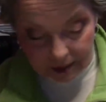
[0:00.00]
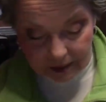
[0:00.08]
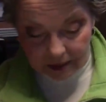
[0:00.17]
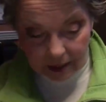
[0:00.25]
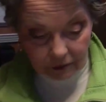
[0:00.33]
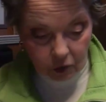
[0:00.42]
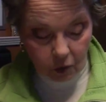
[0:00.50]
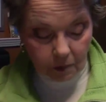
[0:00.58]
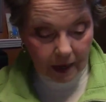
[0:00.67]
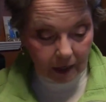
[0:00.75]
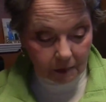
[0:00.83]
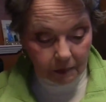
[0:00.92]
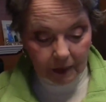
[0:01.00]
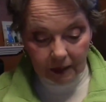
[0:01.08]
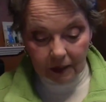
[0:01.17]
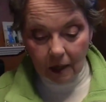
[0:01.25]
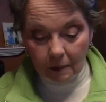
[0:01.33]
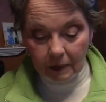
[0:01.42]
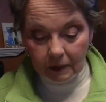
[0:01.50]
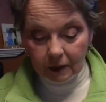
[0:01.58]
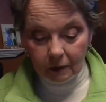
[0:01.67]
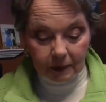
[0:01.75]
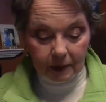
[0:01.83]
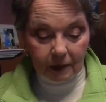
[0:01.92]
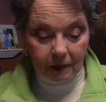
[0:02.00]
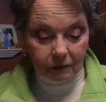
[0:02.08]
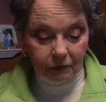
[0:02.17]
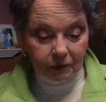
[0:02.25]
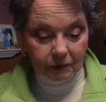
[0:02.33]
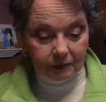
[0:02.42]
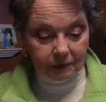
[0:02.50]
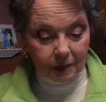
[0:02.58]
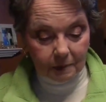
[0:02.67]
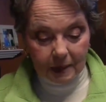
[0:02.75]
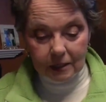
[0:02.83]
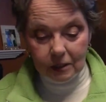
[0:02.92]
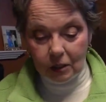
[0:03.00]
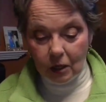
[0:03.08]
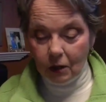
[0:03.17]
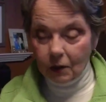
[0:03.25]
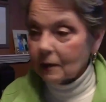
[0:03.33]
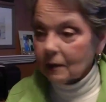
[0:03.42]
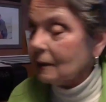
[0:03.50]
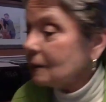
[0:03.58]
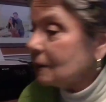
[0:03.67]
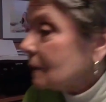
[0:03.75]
Now I have to go back and pick up a little bit of mascara that